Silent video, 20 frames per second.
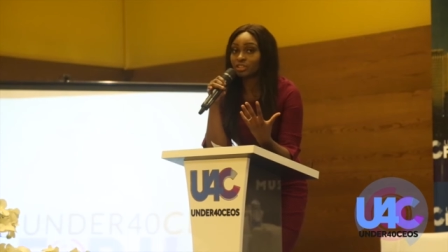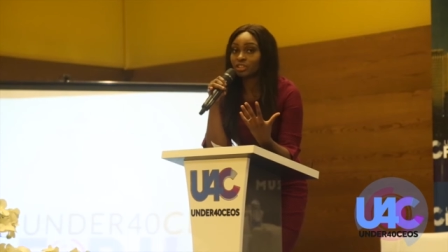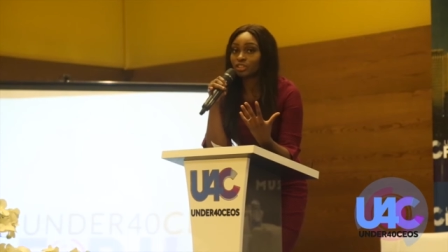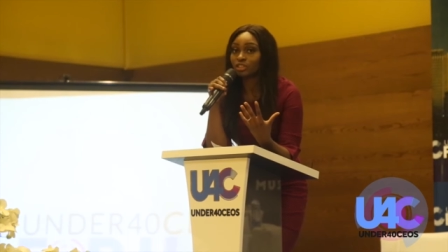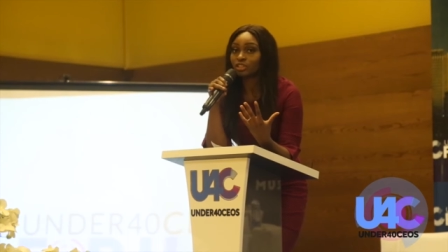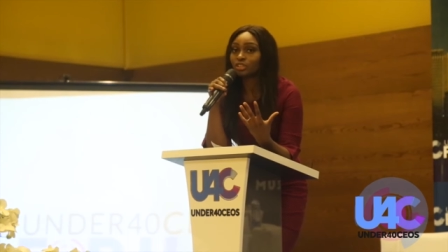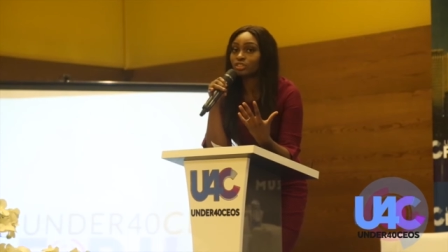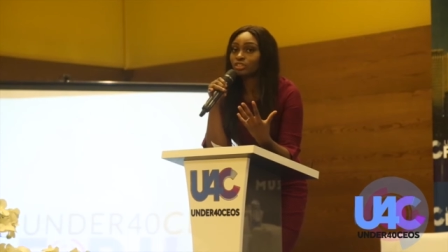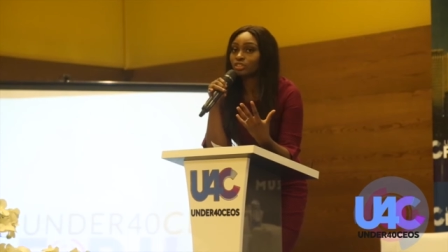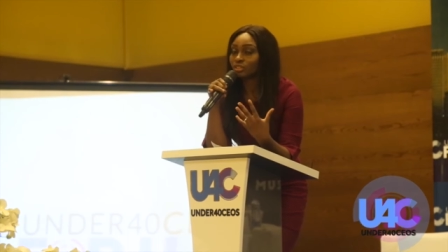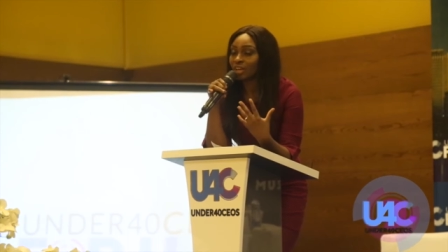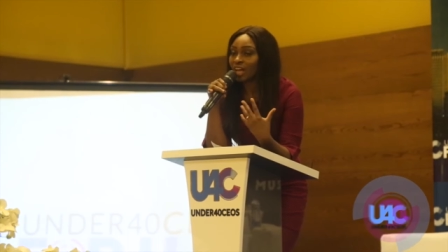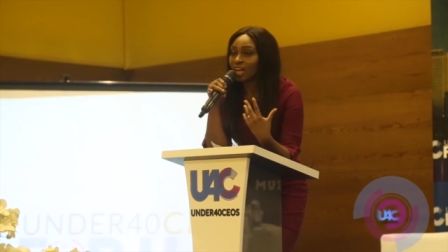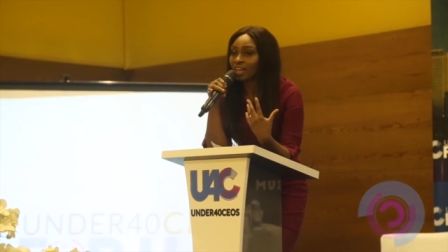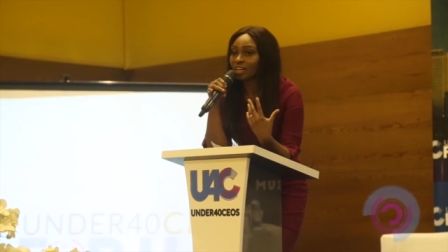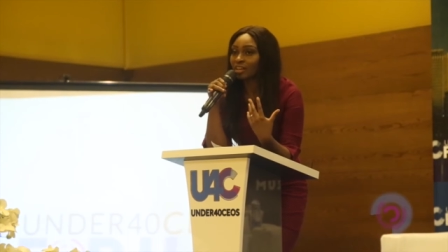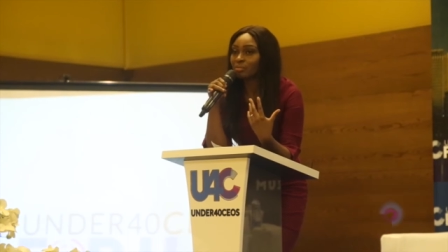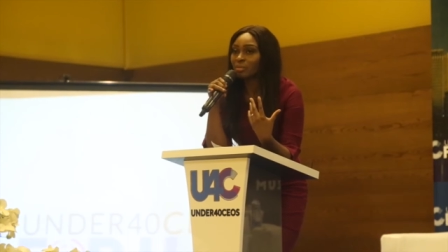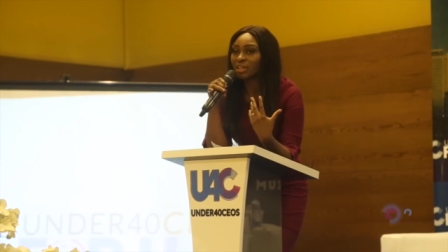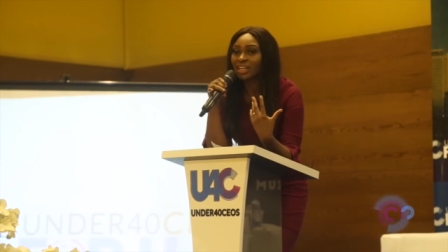to try
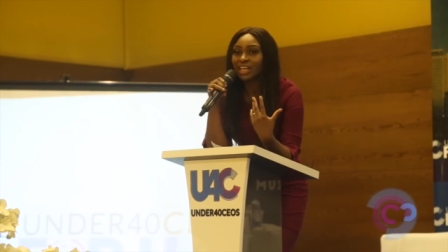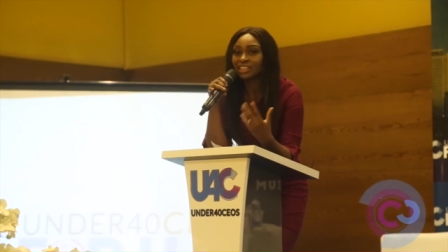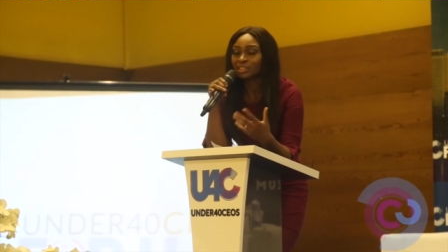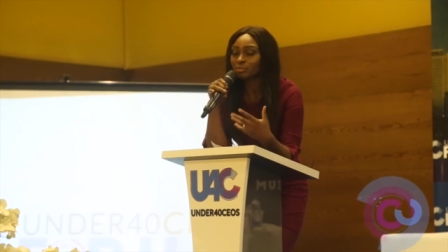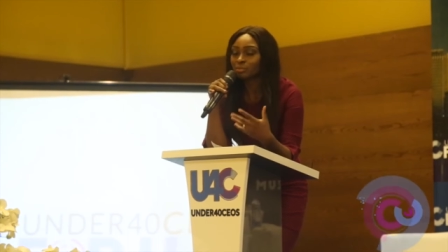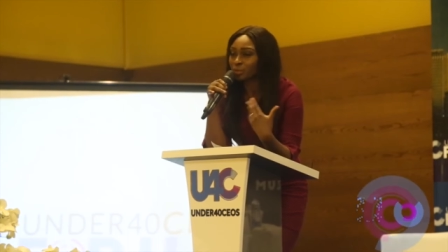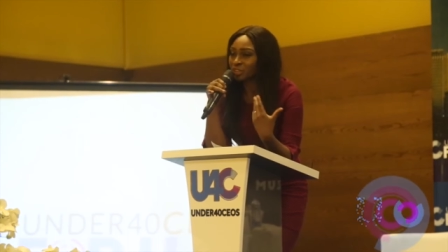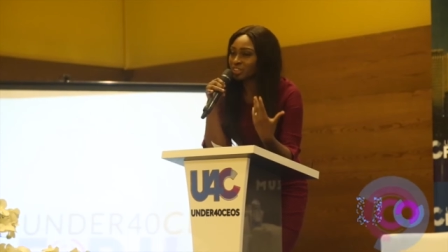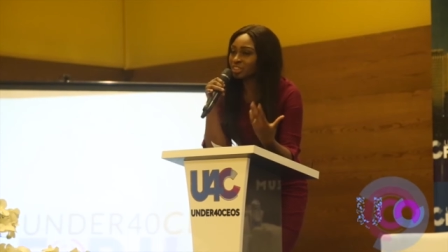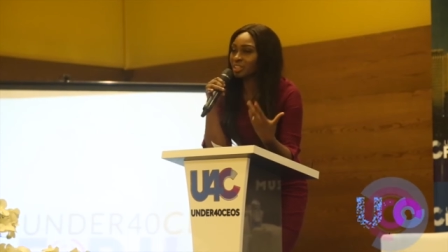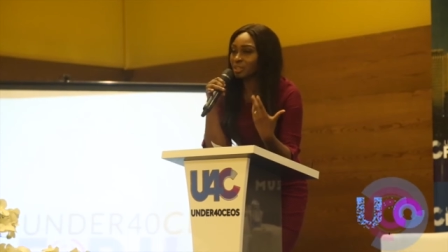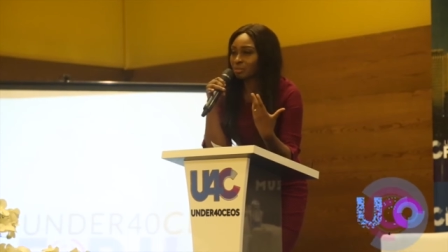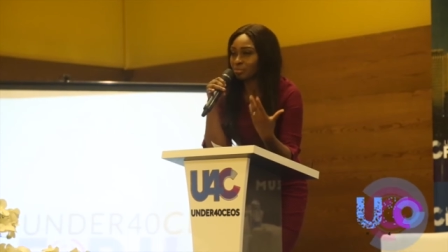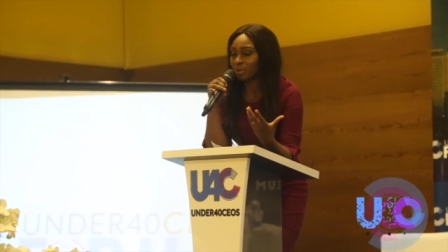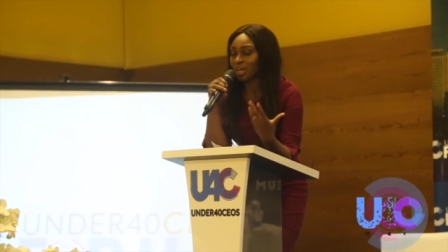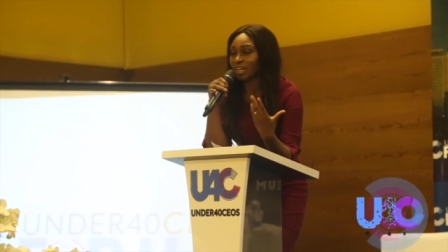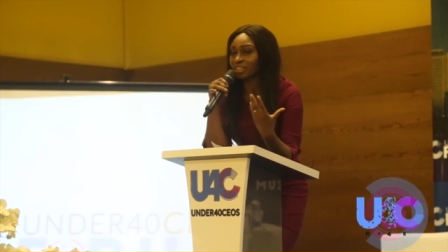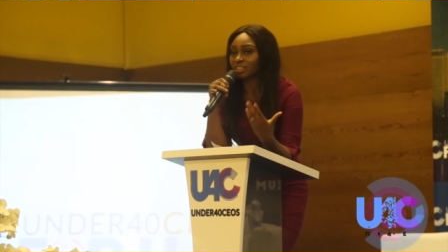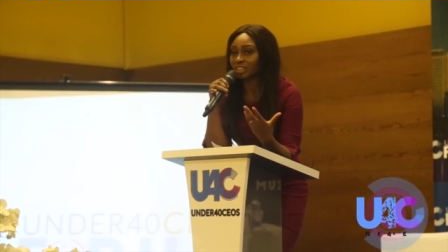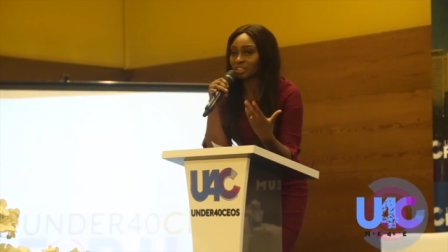and make as much
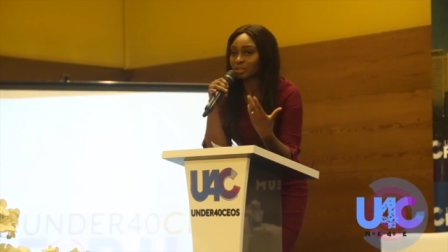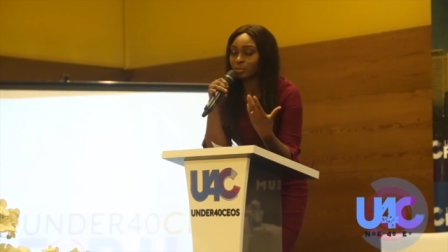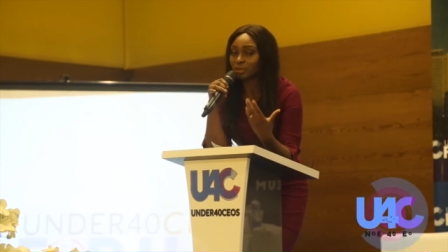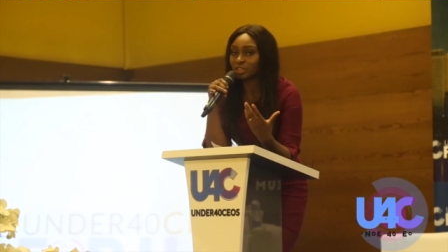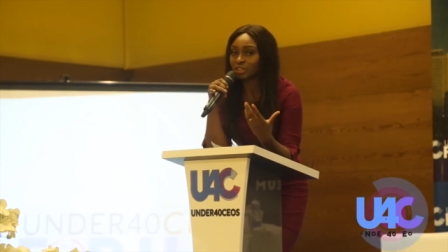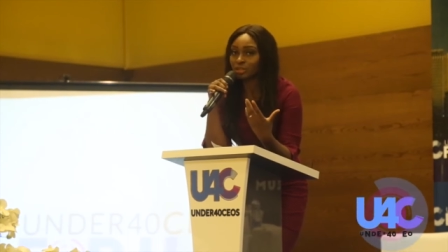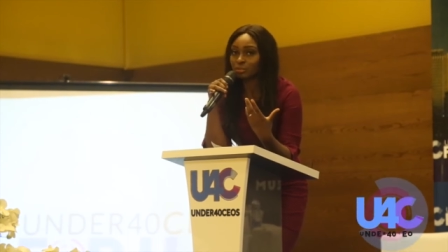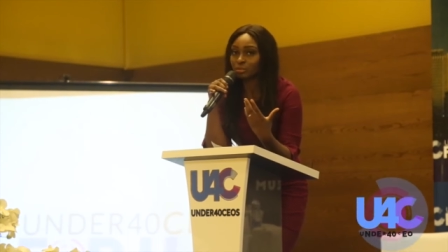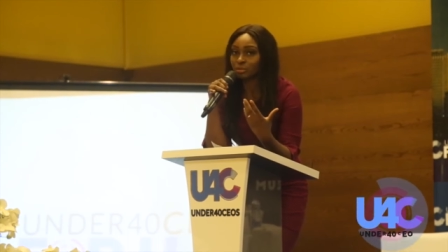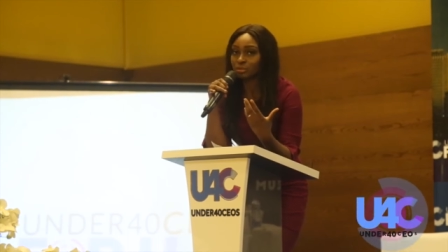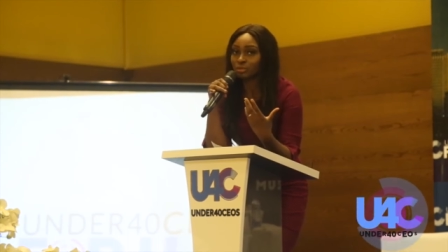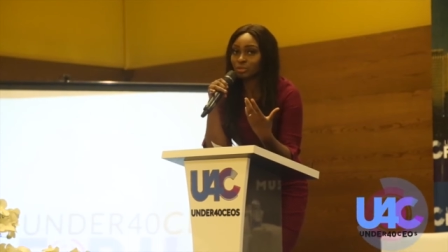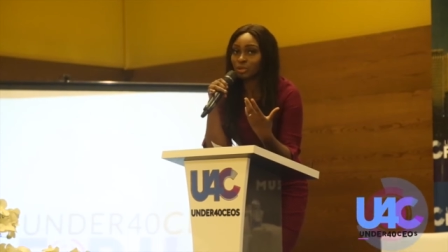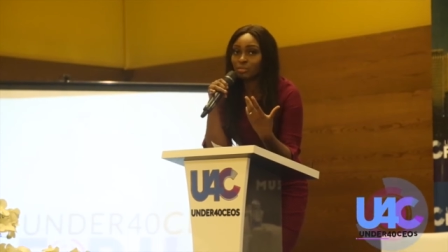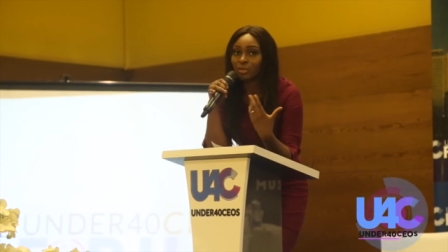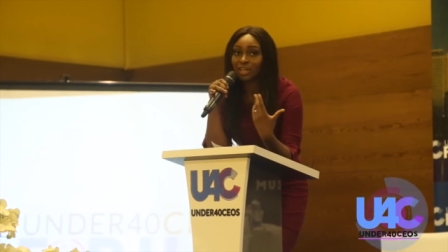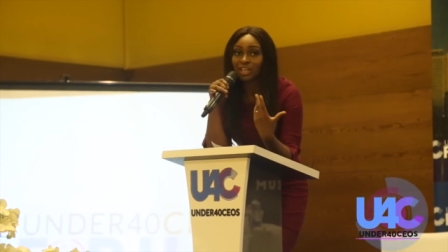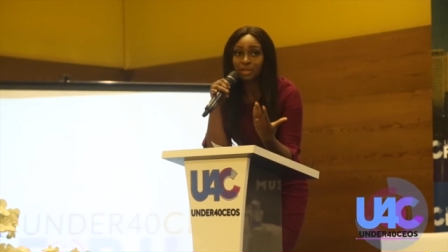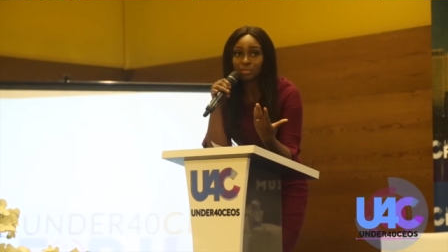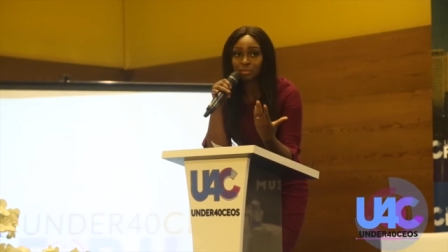impact as possible
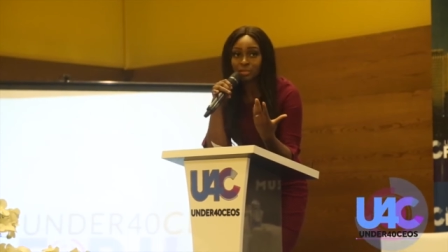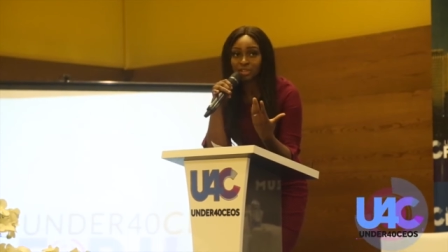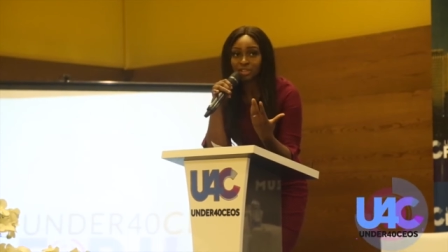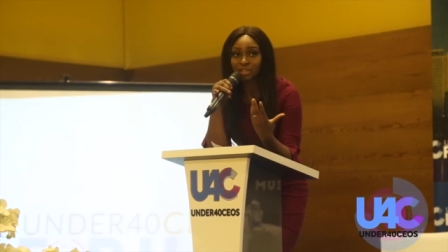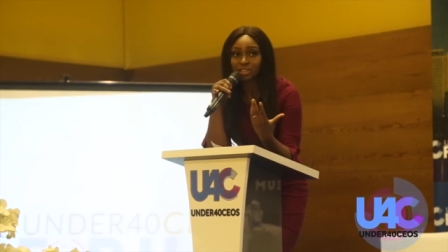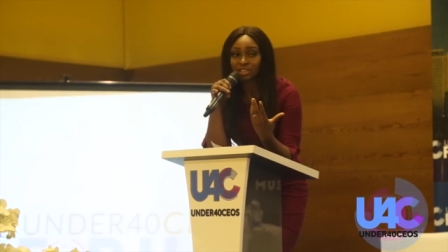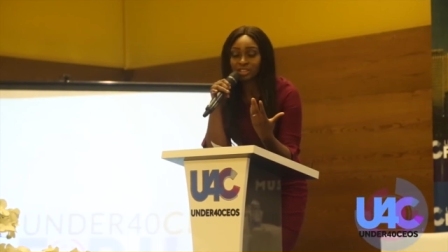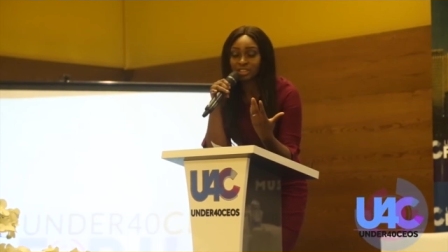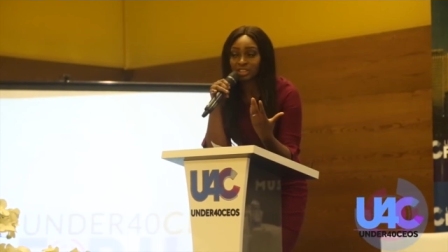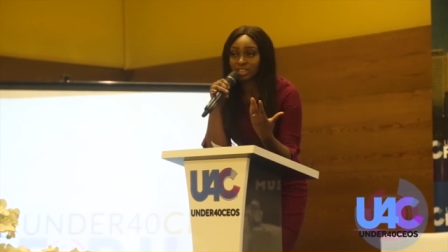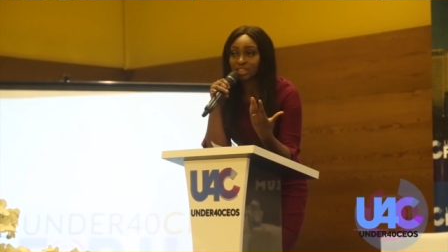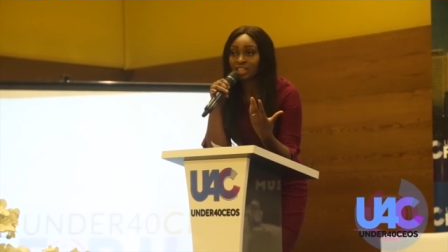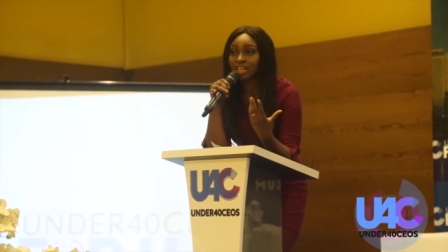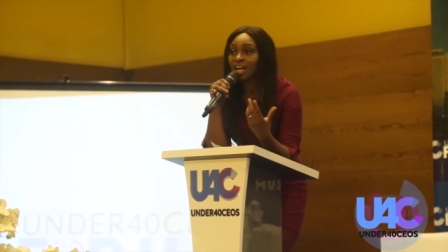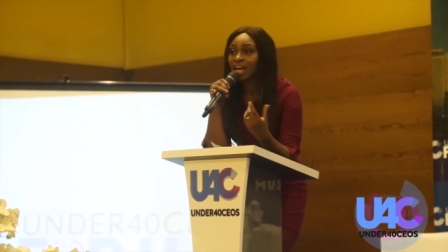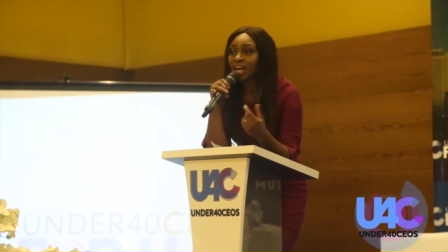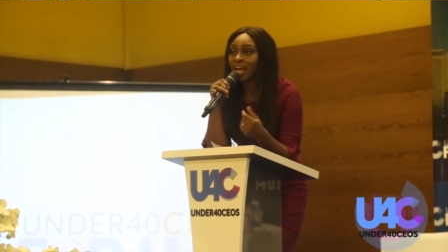on my community.